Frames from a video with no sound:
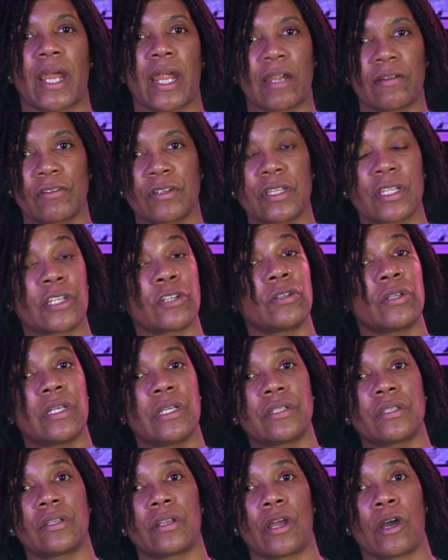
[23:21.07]
everything you
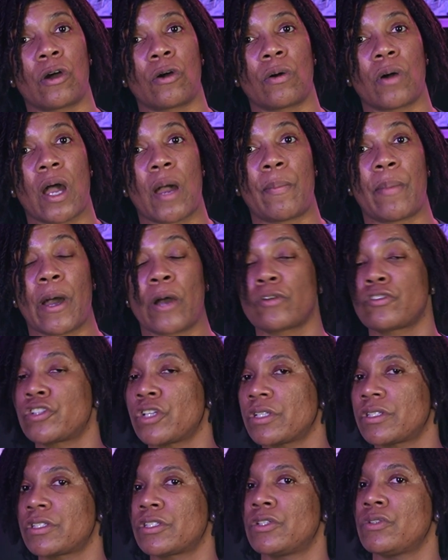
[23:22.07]
need to know about
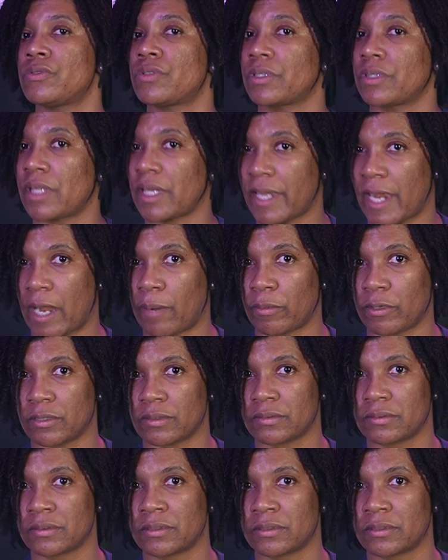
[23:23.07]
just using the camera.